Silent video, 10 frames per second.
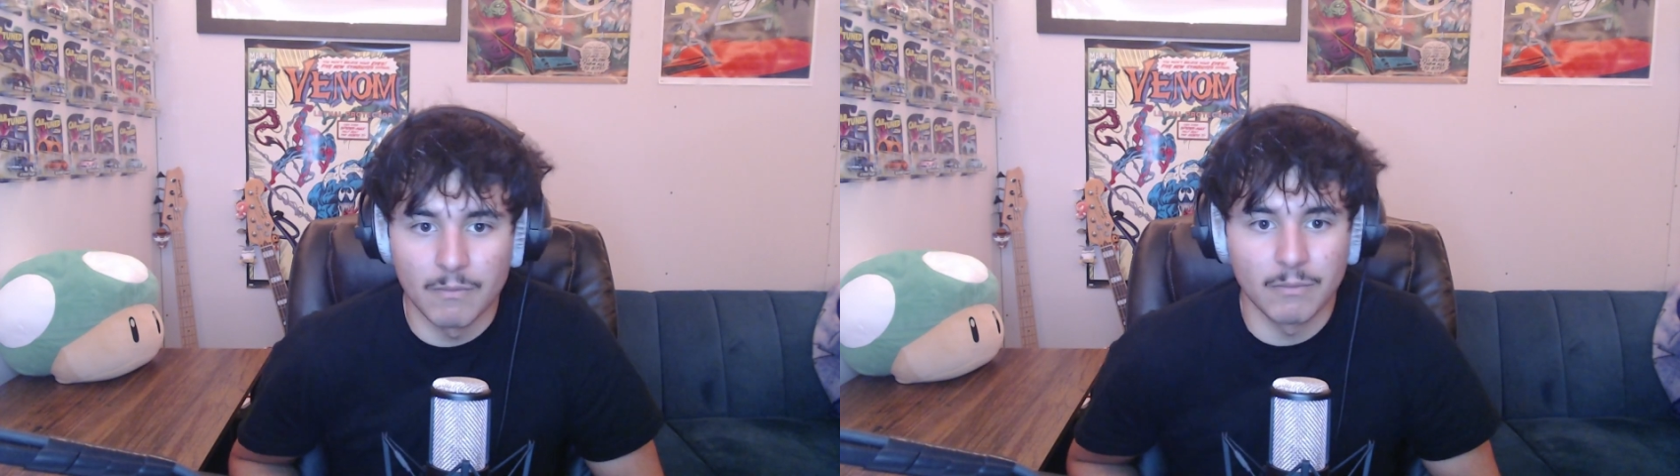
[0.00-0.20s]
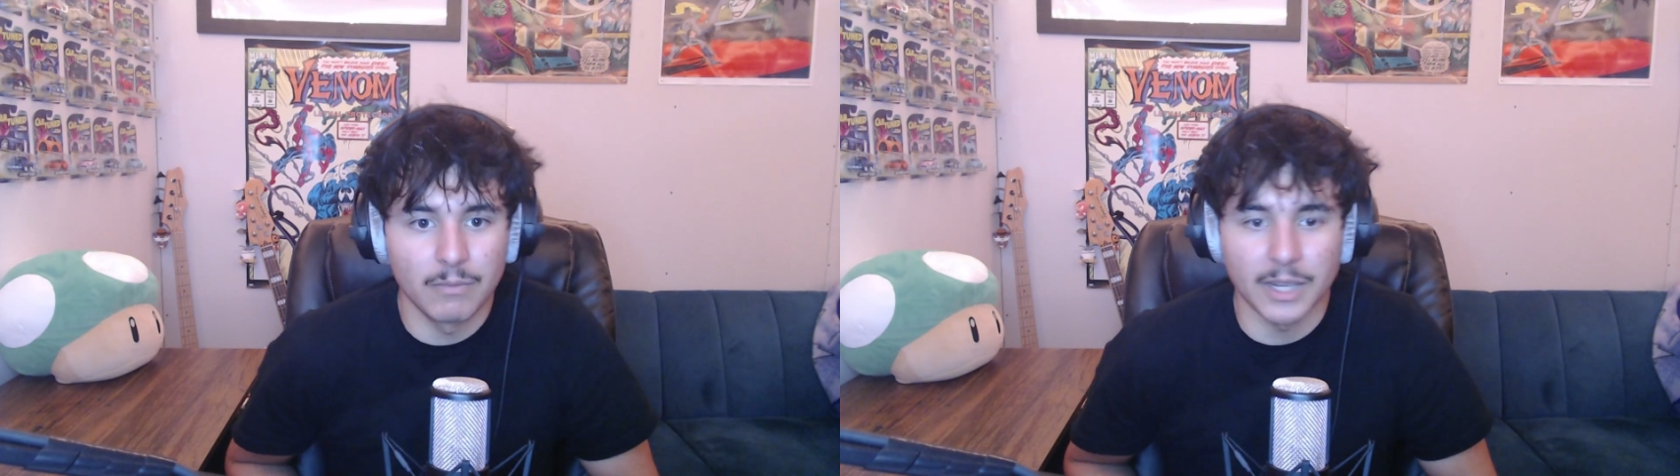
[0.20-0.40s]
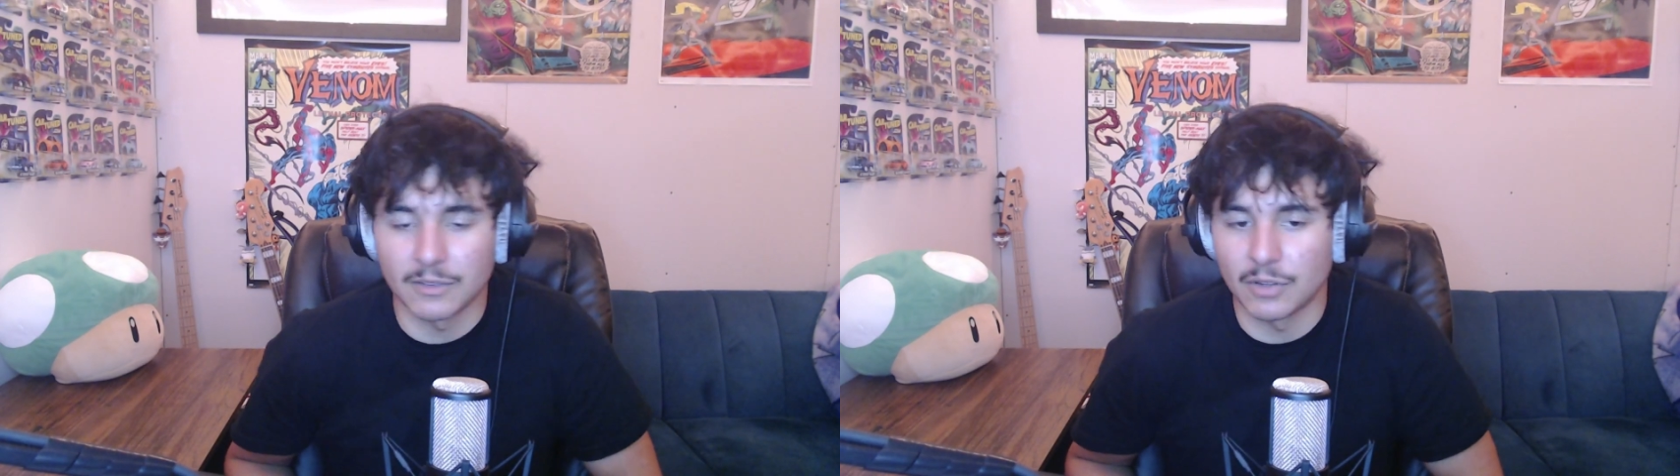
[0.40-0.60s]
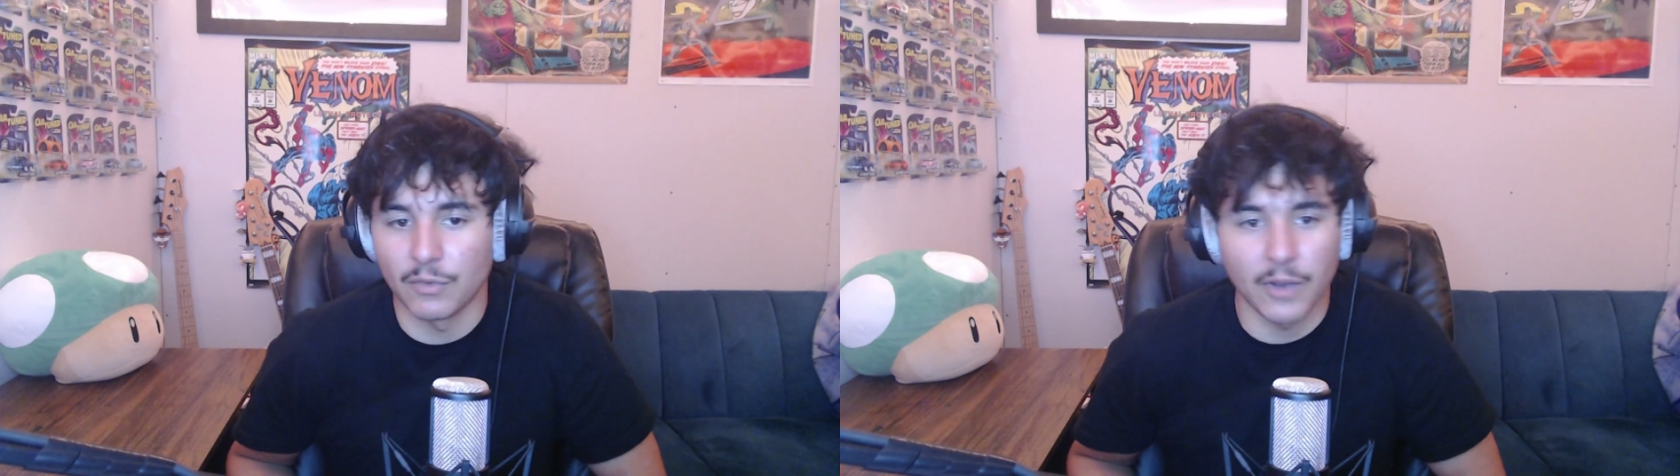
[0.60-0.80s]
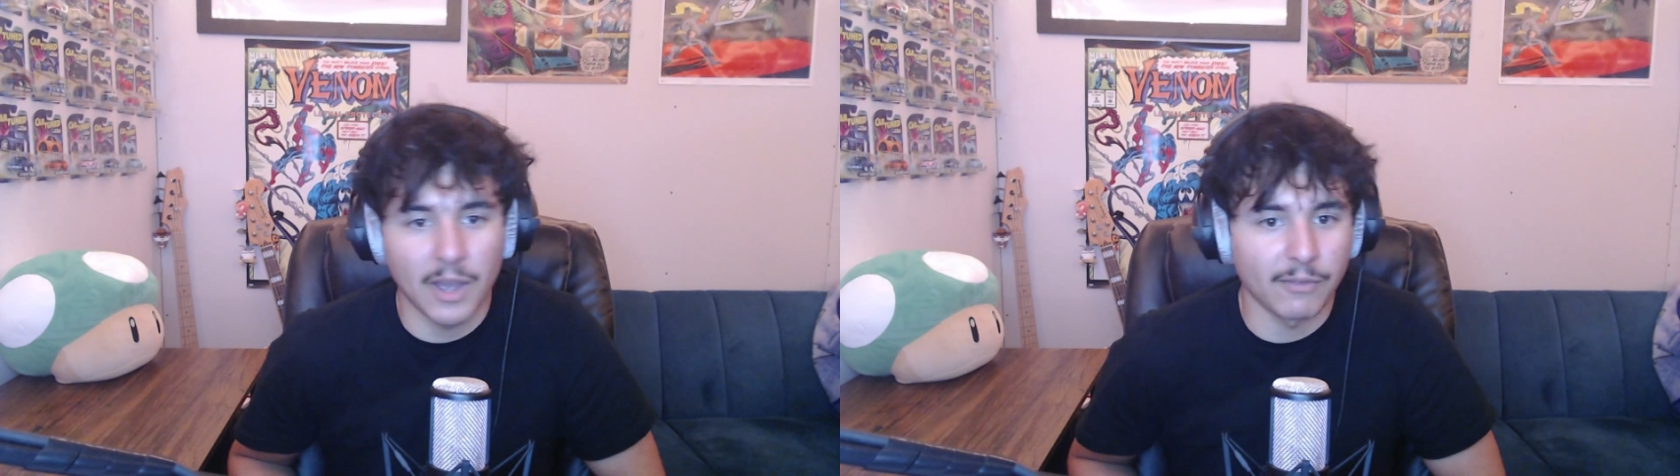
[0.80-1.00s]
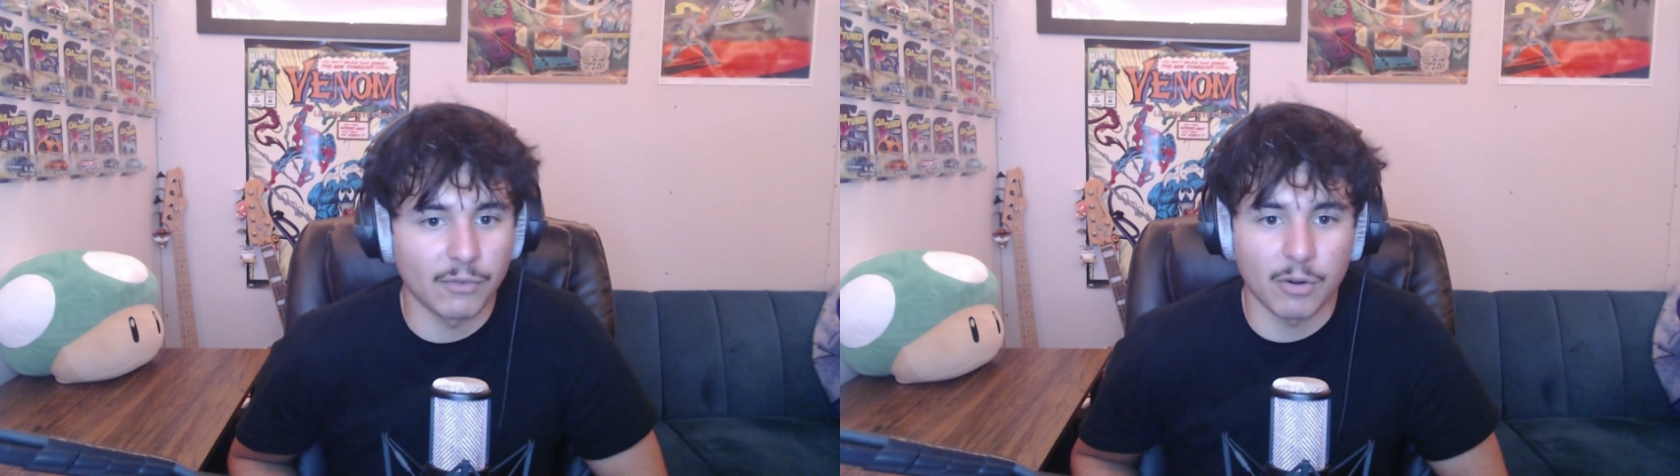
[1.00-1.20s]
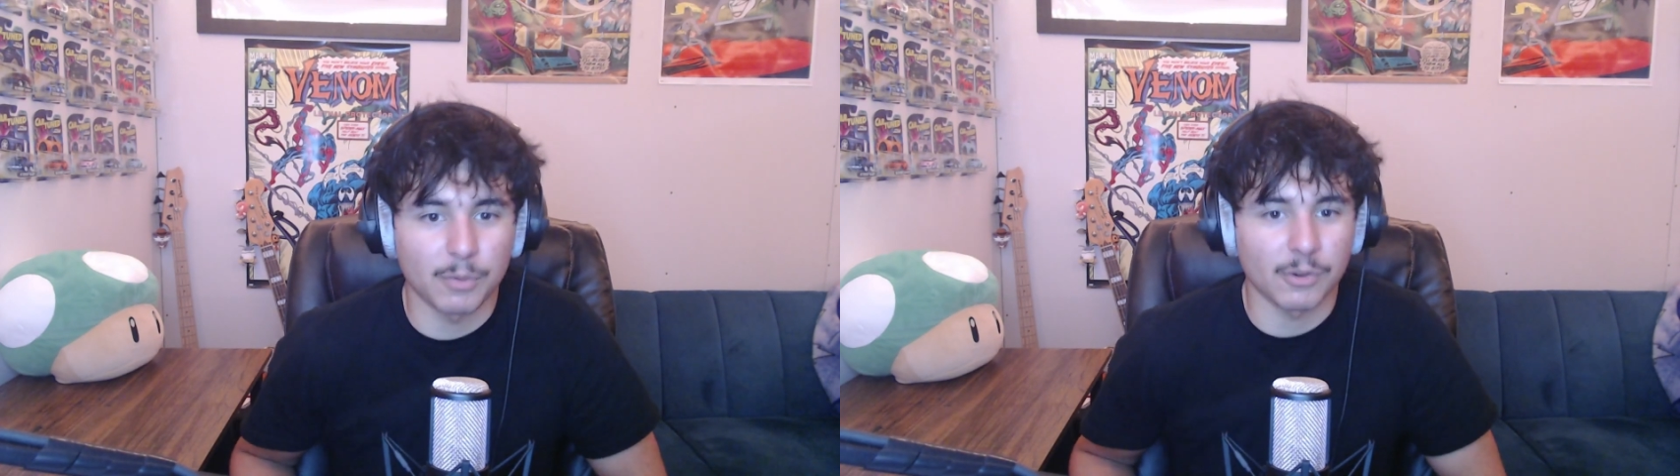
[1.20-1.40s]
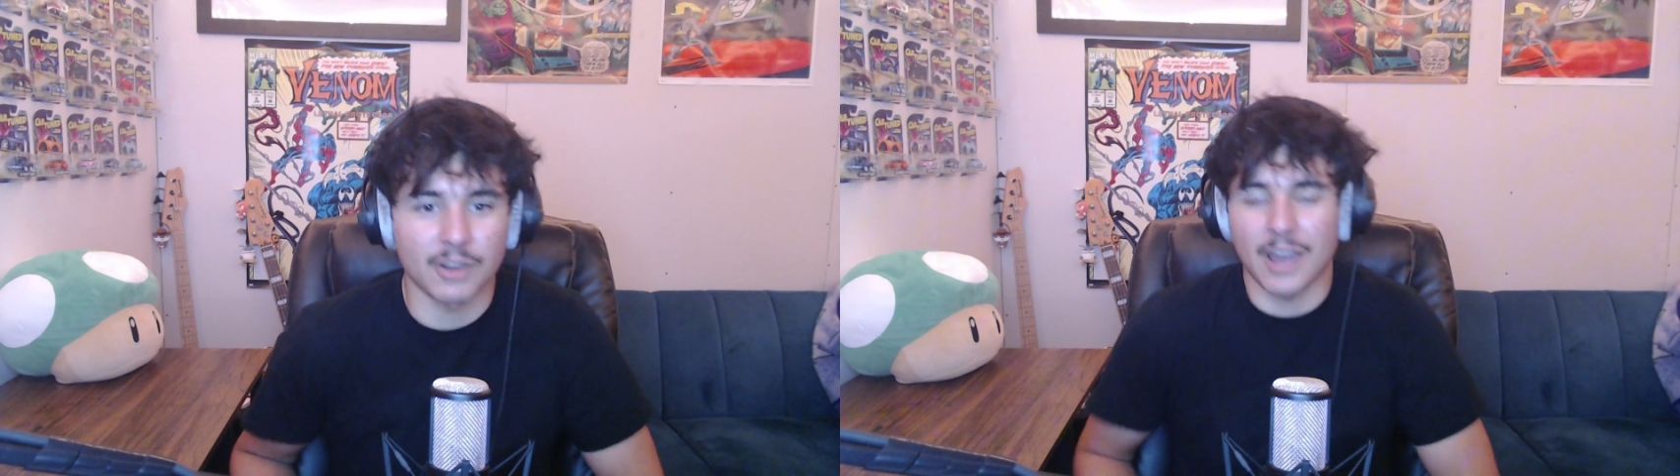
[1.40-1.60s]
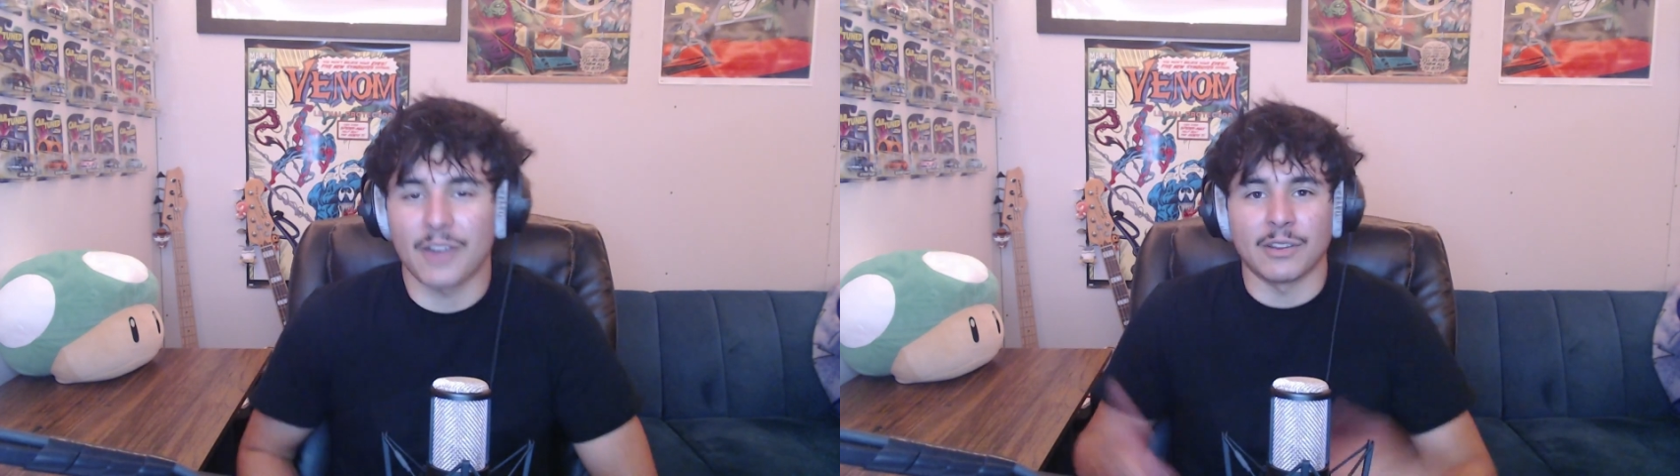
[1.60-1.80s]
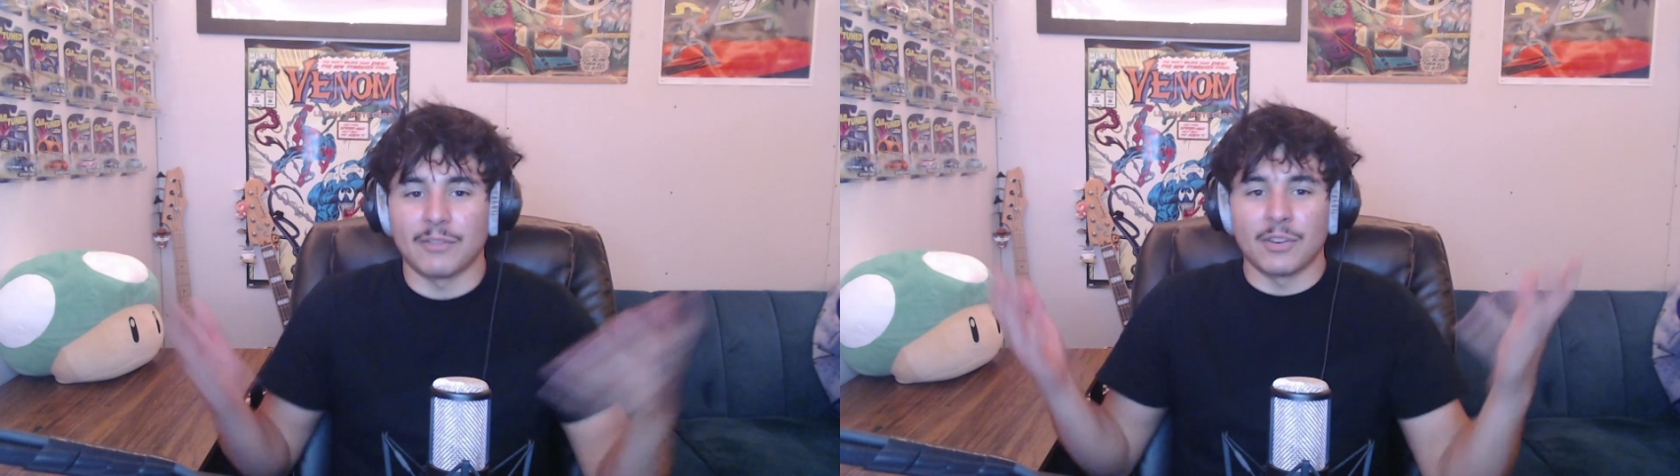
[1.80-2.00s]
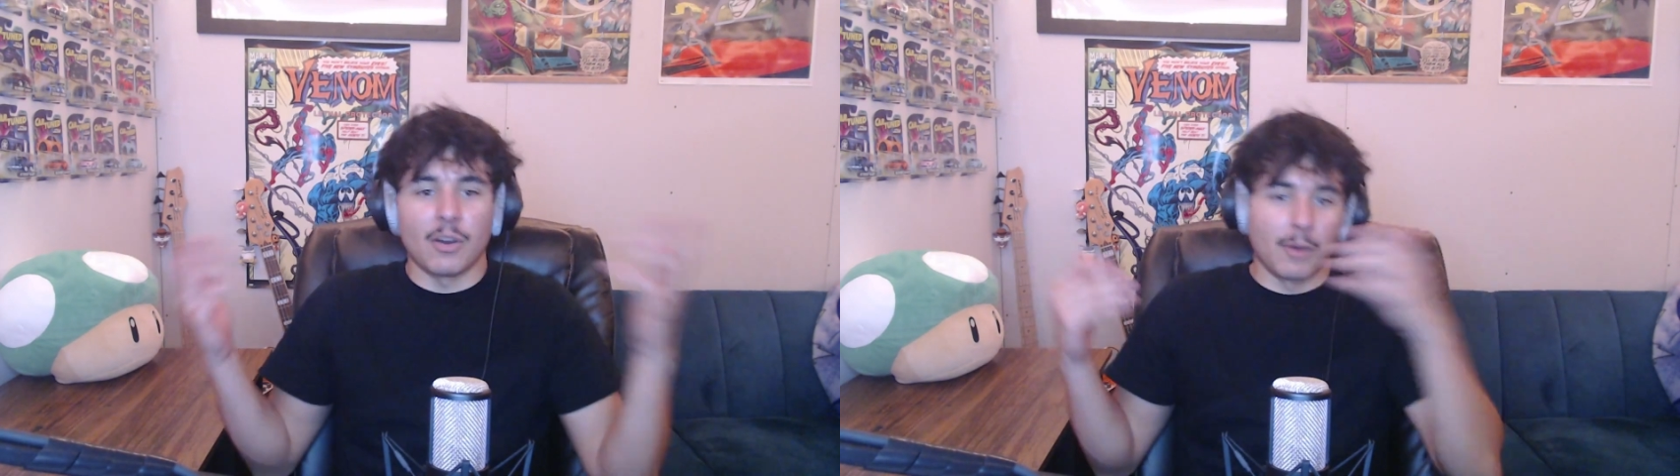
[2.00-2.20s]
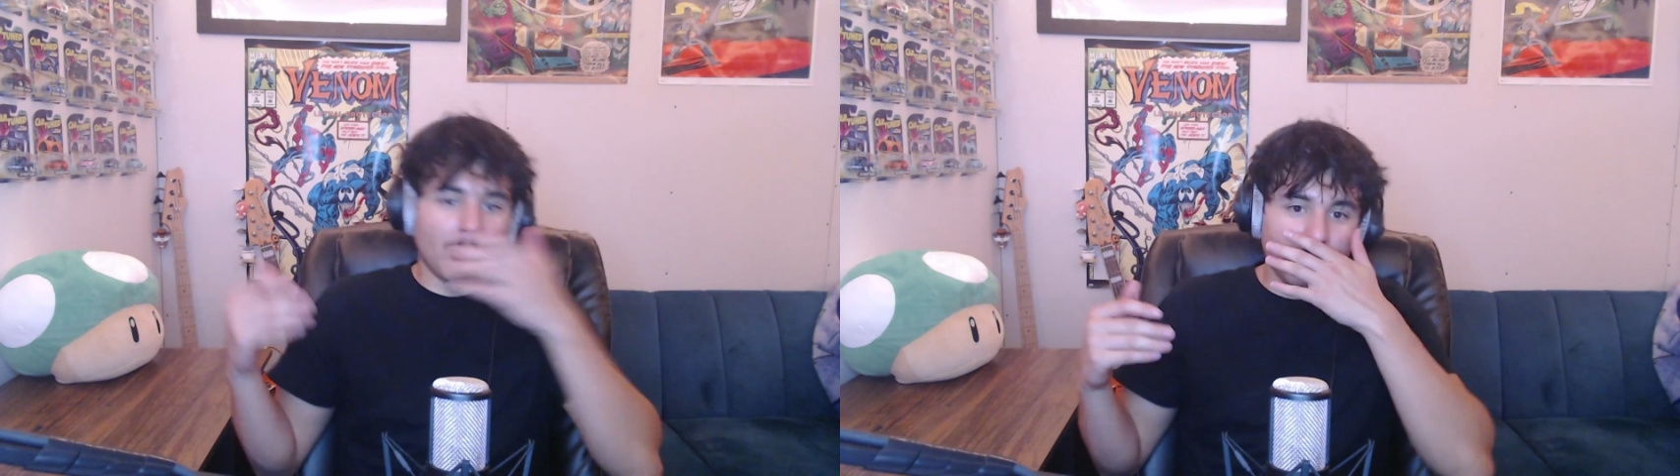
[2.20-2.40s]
like 2/5 chord progression. I don't even know, bro.